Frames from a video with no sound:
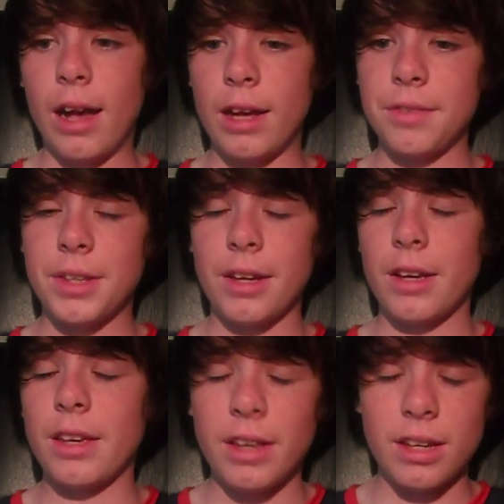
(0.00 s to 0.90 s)
And
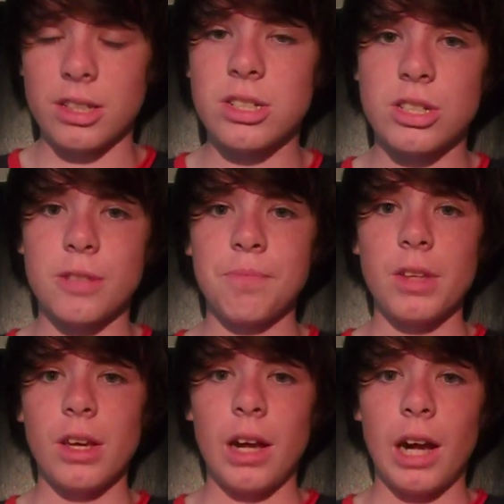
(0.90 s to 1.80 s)
yes,
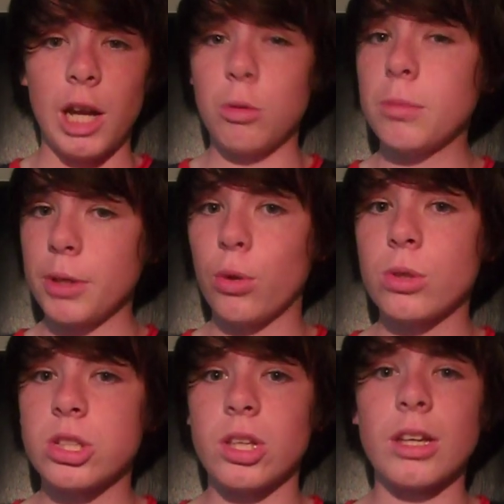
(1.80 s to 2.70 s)
I will be
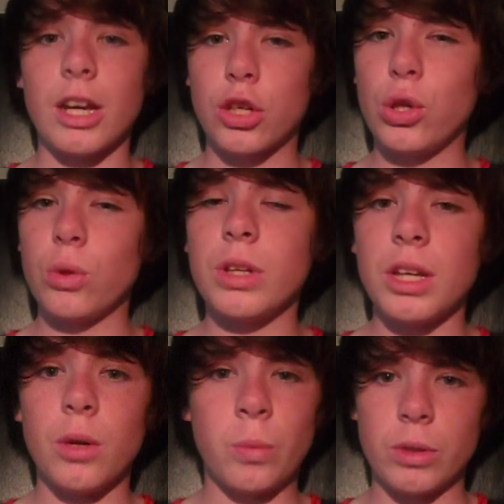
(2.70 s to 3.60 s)
hosting a
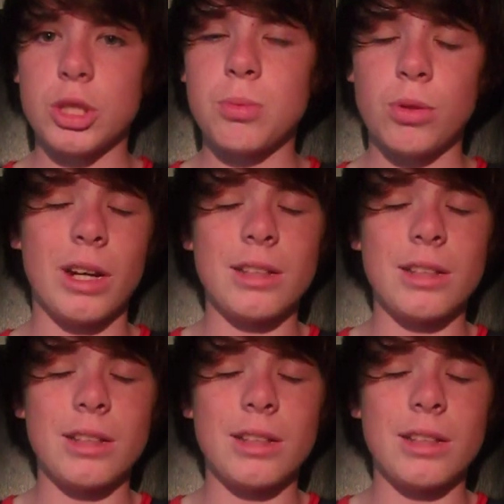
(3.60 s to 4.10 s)
Q&A once more.